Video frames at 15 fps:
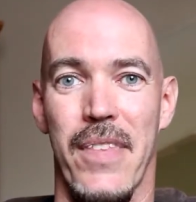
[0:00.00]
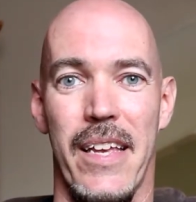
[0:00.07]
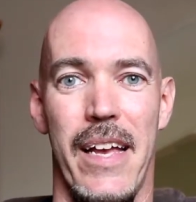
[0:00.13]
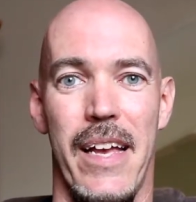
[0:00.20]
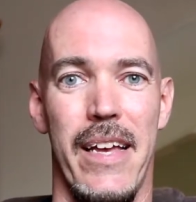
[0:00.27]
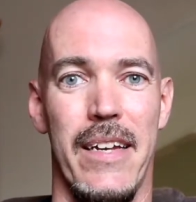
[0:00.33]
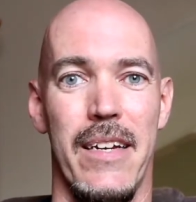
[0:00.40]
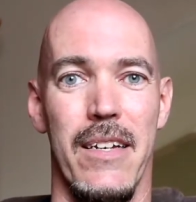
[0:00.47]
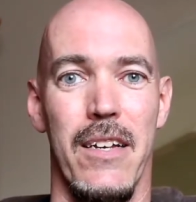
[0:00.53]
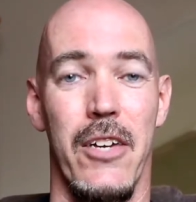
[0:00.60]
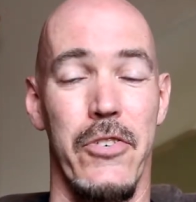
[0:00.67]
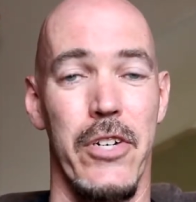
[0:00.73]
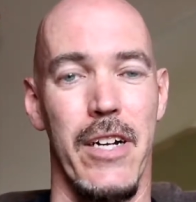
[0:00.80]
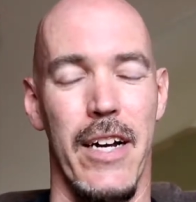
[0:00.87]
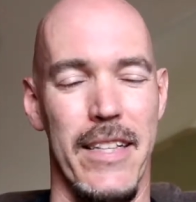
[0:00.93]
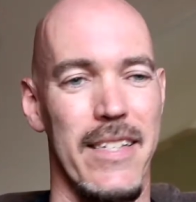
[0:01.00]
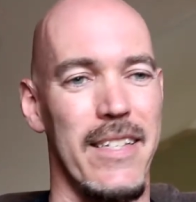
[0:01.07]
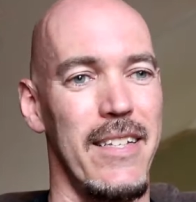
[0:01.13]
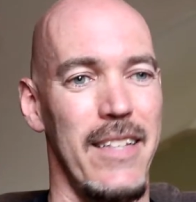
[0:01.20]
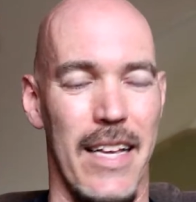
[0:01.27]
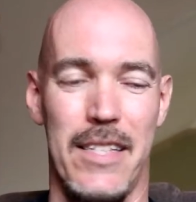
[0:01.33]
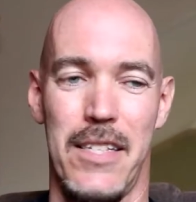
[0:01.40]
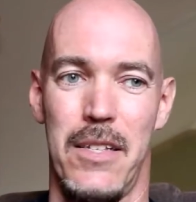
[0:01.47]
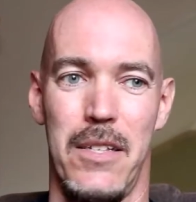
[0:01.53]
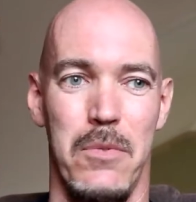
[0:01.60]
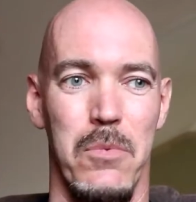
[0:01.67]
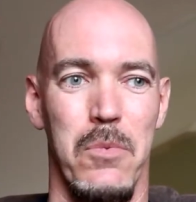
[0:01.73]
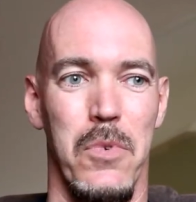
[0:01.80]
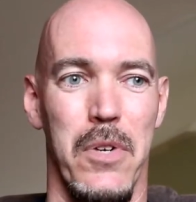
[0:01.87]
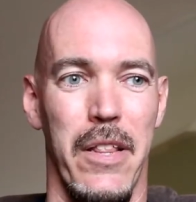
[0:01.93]
And country nights, that's
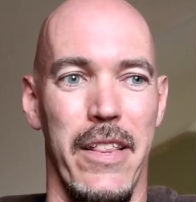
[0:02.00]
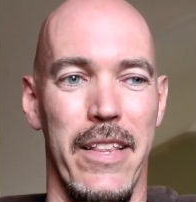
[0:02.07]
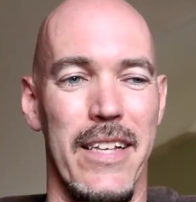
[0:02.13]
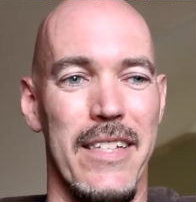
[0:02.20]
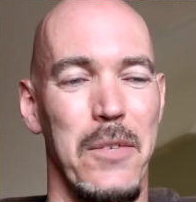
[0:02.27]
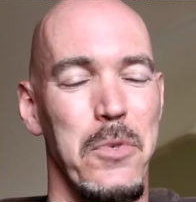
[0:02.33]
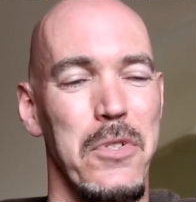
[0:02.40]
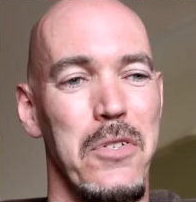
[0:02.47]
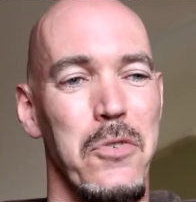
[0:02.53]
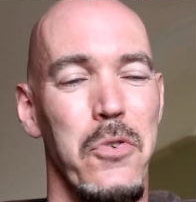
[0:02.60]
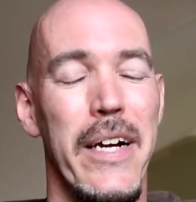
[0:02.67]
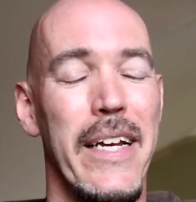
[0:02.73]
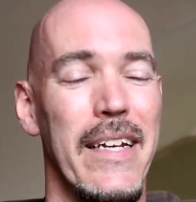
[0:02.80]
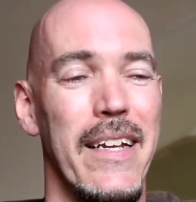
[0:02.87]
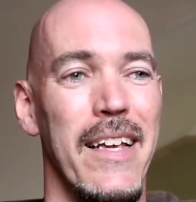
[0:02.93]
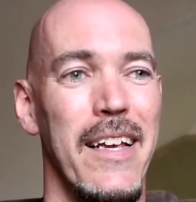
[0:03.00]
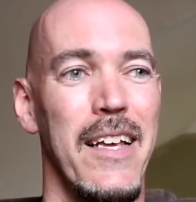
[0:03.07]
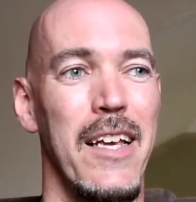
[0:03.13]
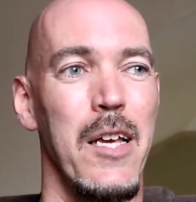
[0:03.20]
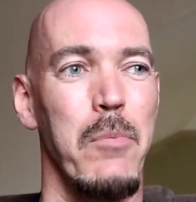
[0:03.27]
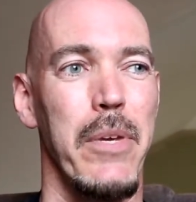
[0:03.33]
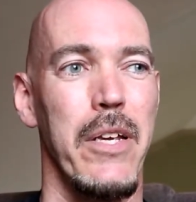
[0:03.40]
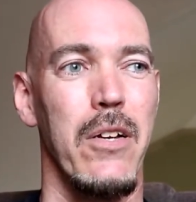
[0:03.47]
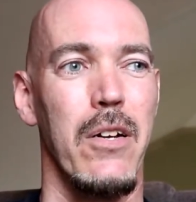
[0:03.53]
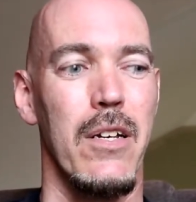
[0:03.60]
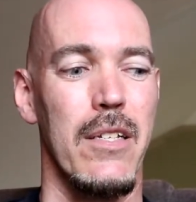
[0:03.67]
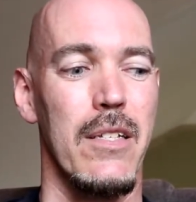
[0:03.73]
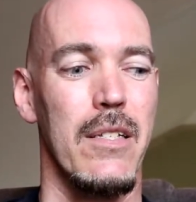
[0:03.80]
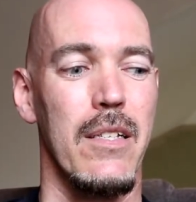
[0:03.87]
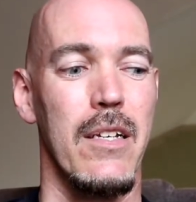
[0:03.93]
one of the things that was great,
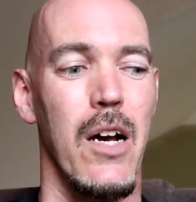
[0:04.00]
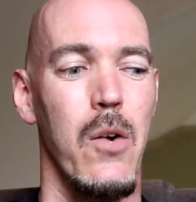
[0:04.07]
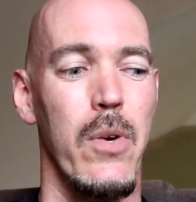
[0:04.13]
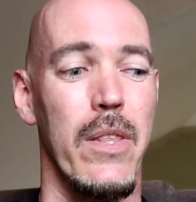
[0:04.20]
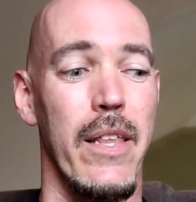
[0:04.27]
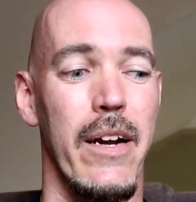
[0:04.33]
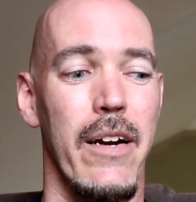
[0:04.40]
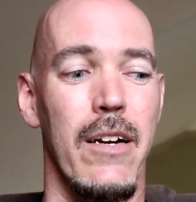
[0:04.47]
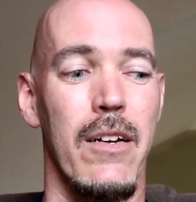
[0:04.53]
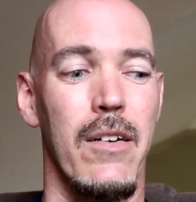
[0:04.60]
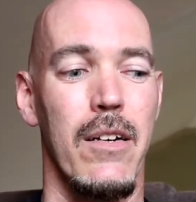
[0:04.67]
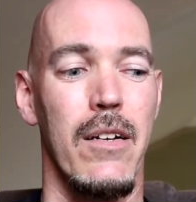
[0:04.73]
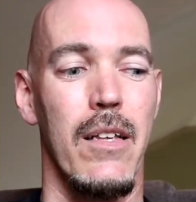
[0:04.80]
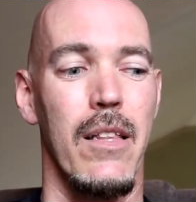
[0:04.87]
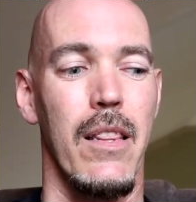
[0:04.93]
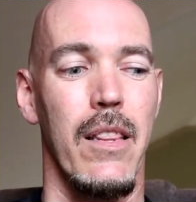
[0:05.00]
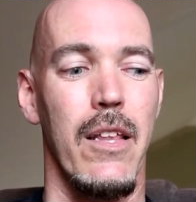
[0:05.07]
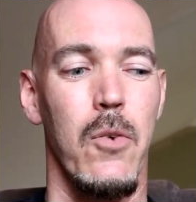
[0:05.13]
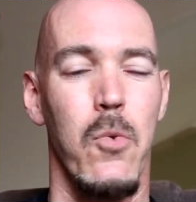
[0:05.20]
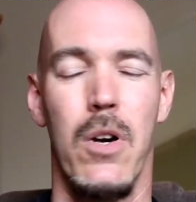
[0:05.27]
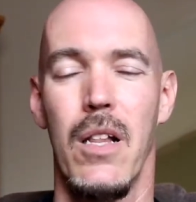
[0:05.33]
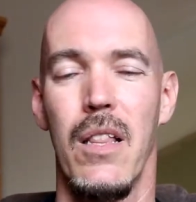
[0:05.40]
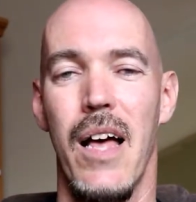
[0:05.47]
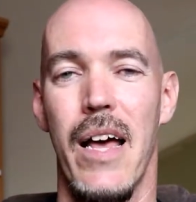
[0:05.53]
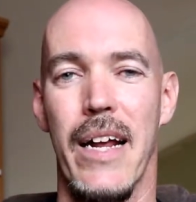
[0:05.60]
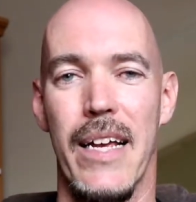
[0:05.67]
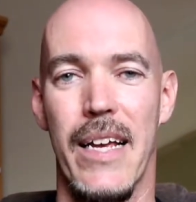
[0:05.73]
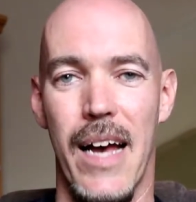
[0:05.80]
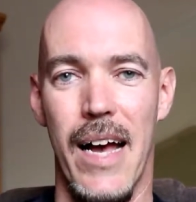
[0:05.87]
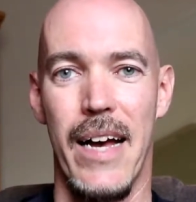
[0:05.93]
because going there weren't a lot
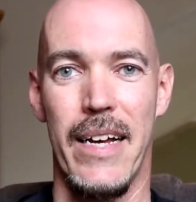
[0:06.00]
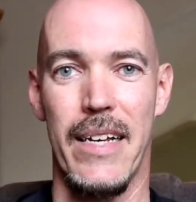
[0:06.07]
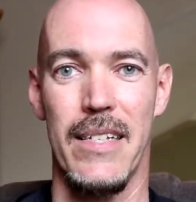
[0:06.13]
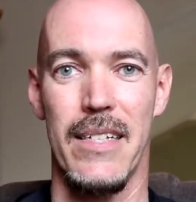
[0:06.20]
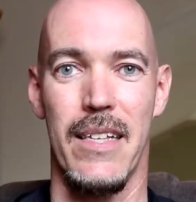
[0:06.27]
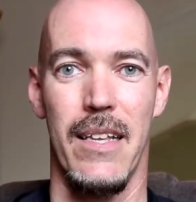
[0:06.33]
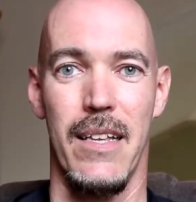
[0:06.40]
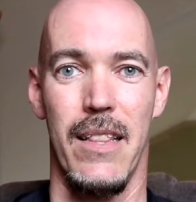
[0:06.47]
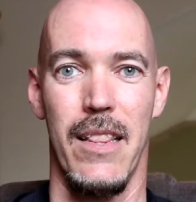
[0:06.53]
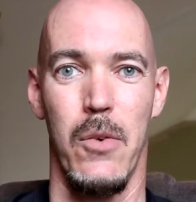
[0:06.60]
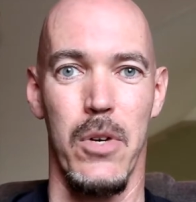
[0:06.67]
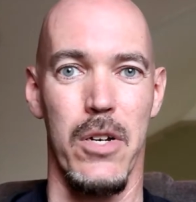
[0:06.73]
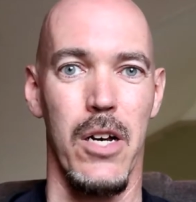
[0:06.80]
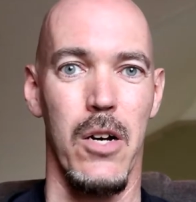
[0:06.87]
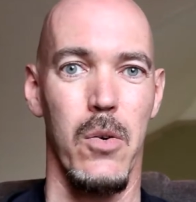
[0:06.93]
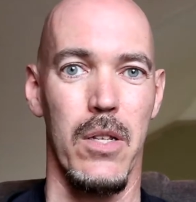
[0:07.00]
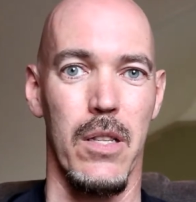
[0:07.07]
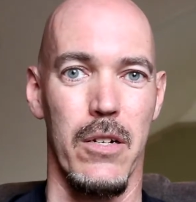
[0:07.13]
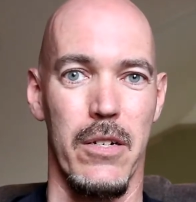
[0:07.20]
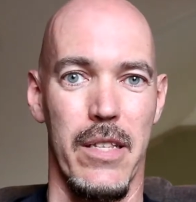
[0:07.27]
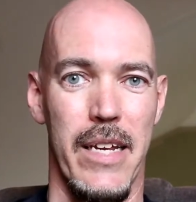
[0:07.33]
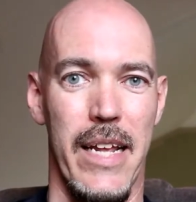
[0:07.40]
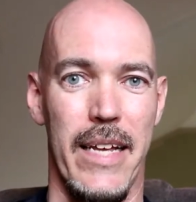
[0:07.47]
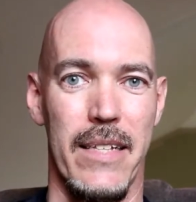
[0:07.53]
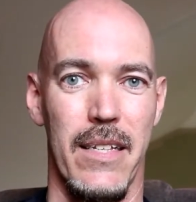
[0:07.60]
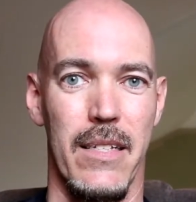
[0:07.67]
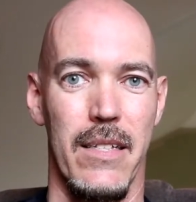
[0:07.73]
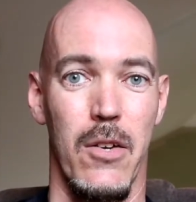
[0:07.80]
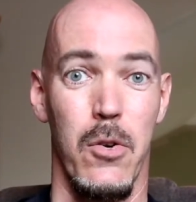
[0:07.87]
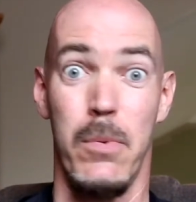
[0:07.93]
of guys that would go and learn the
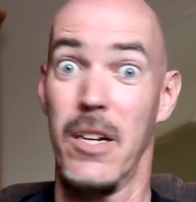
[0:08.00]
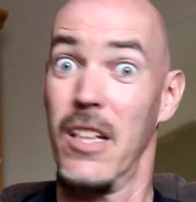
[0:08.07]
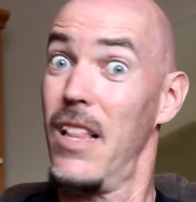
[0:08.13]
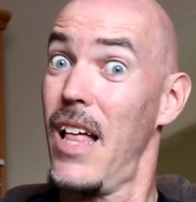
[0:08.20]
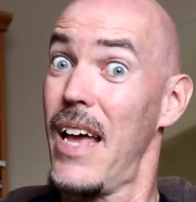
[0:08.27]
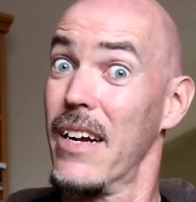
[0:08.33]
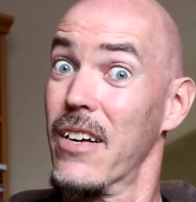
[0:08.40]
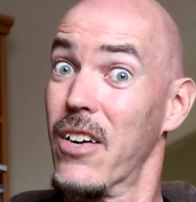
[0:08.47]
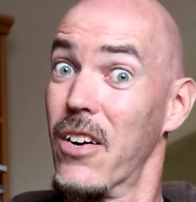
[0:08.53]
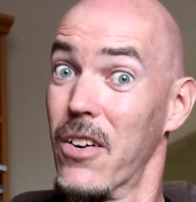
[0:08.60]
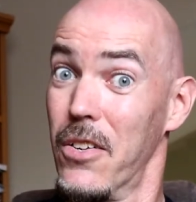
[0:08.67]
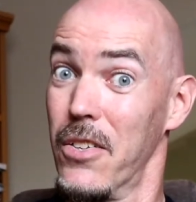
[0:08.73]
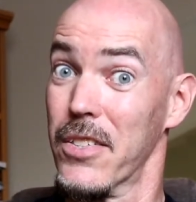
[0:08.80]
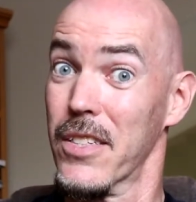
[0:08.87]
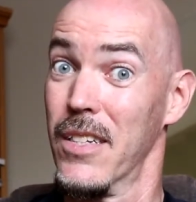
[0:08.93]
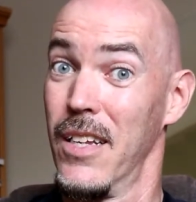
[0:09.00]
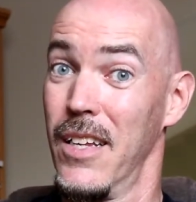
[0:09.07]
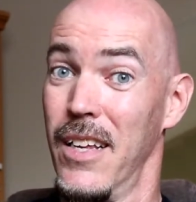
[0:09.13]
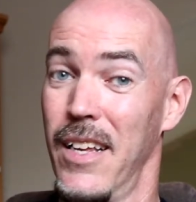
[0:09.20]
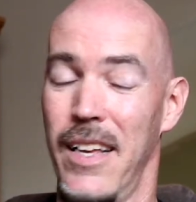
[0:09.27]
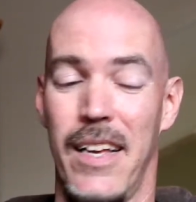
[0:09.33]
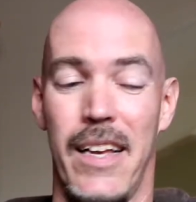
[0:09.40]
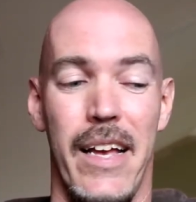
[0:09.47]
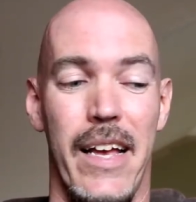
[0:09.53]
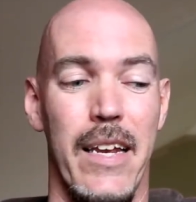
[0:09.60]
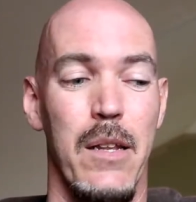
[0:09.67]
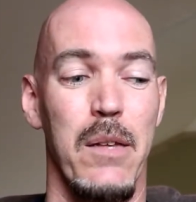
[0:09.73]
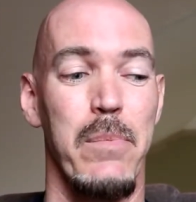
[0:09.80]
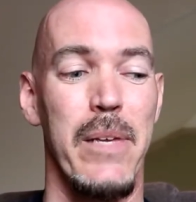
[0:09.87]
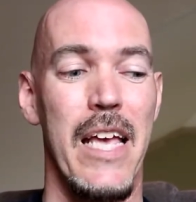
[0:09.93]
dances. There were a lot of girls.
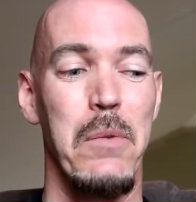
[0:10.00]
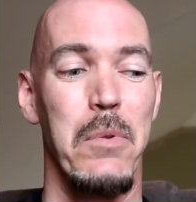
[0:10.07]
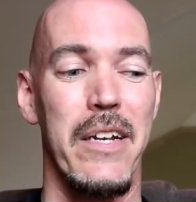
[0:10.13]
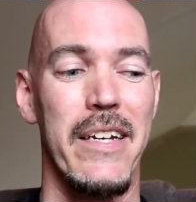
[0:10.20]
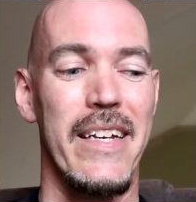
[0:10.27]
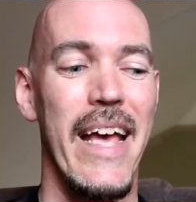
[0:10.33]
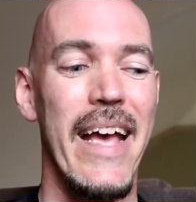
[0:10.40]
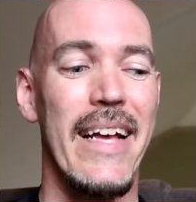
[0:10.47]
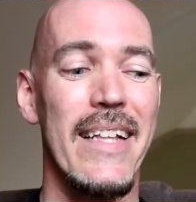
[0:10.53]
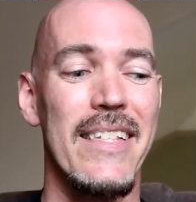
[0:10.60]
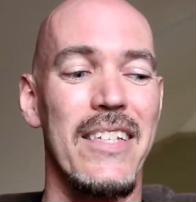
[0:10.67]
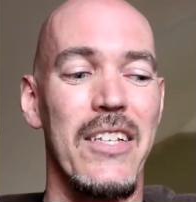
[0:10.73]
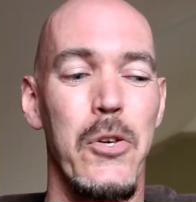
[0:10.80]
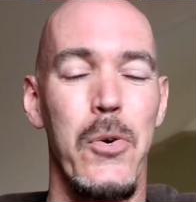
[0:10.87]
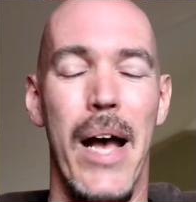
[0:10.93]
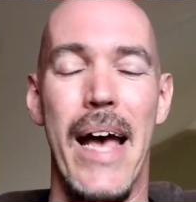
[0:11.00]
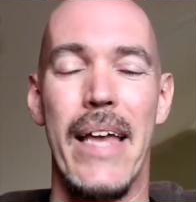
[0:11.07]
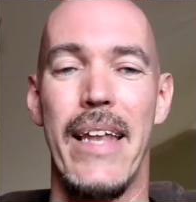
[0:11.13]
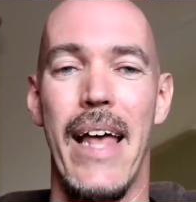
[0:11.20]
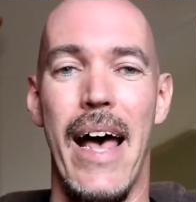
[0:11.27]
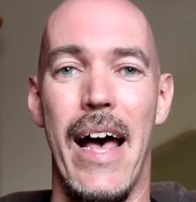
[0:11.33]
And to be able to dance, you had to